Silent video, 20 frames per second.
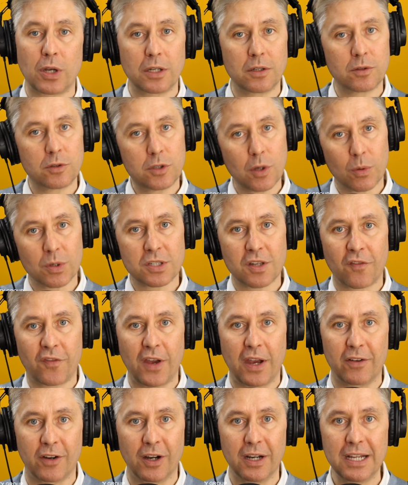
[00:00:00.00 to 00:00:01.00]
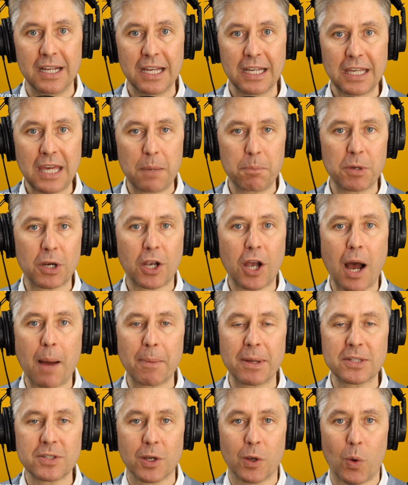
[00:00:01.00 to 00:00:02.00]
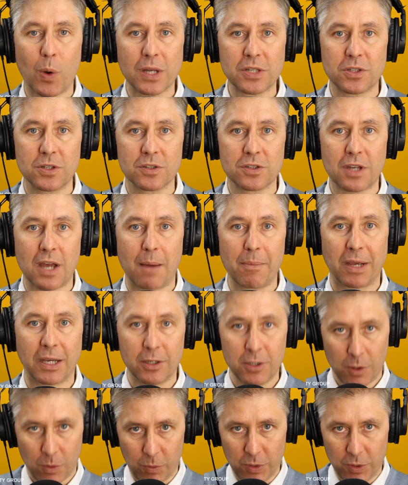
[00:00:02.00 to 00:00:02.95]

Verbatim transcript: And do us a favor keep your comments and questions coming.